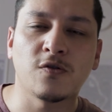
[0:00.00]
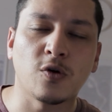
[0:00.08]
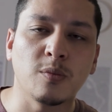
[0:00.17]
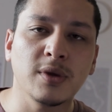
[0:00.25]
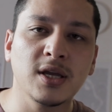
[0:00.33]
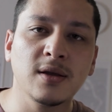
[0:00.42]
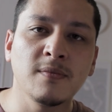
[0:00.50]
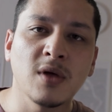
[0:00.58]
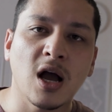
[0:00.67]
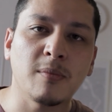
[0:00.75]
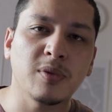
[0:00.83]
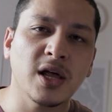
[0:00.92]
For
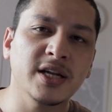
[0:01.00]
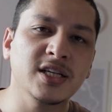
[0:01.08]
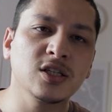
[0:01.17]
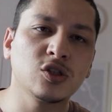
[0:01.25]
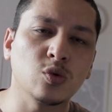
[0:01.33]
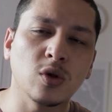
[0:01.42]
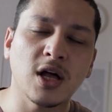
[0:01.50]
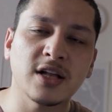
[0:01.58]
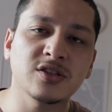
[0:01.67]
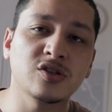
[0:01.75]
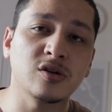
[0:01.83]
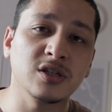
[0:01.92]
me, I'm planning to
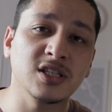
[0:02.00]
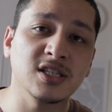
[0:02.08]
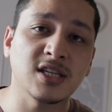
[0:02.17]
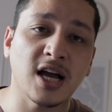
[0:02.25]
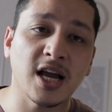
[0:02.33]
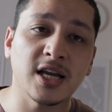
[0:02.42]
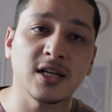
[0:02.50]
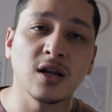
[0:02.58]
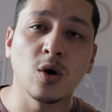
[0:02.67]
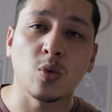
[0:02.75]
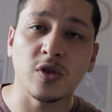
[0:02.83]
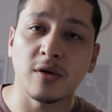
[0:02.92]
launch the
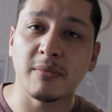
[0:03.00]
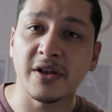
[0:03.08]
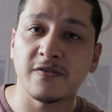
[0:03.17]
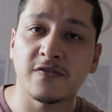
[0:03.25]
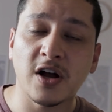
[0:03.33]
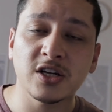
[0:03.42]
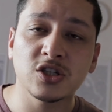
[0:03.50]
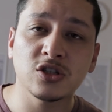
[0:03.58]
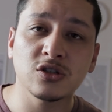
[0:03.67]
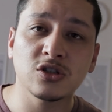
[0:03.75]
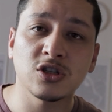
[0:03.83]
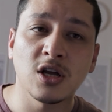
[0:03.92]
Redesign with the main
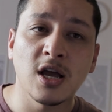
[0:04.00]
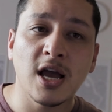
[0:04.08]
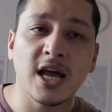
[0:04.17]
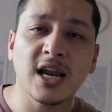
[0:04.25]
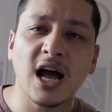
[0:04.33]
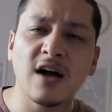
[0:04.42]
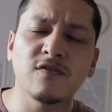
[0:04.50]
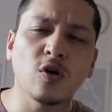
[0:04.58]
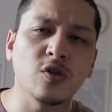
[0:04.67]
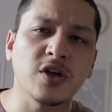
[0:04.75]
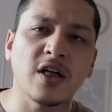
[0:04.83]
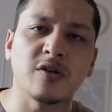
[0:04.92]
functions and have
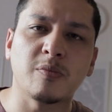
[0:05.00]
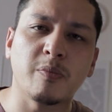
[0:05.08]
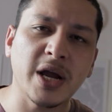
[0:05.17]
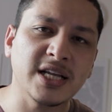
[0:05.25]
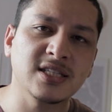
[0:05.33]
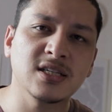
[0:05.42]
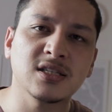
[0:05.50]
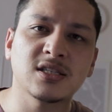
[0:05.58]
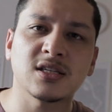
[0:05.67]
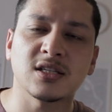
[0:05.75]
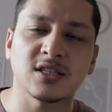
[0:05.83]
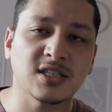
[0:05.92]
all the other
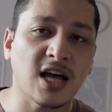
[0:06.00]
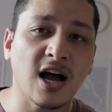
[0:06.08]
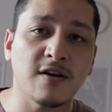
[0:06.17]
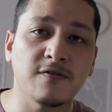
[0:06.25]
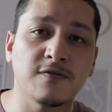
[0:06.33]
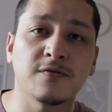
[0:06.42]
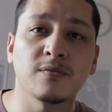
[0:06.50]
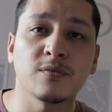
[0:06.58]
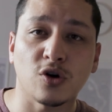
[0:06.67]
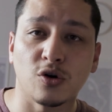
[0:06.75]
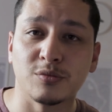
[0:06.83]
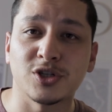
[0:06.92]
pages and stuff
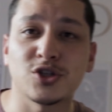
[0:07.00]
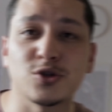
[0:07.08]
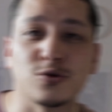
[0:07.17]
coming